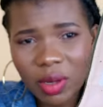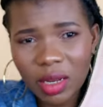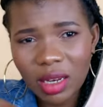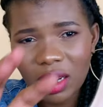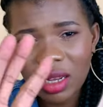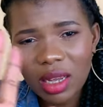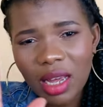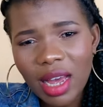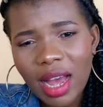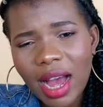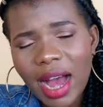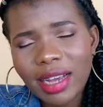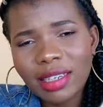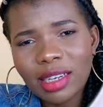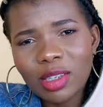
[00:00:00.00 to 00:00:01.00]
but
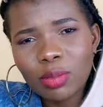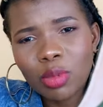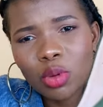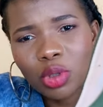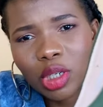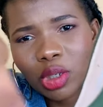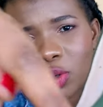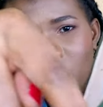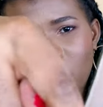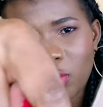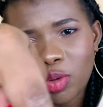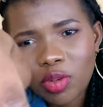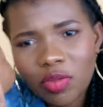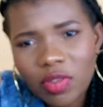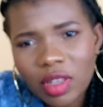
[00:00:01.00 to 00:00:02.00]
I just bought it because
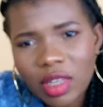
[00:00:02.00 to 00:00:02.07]
of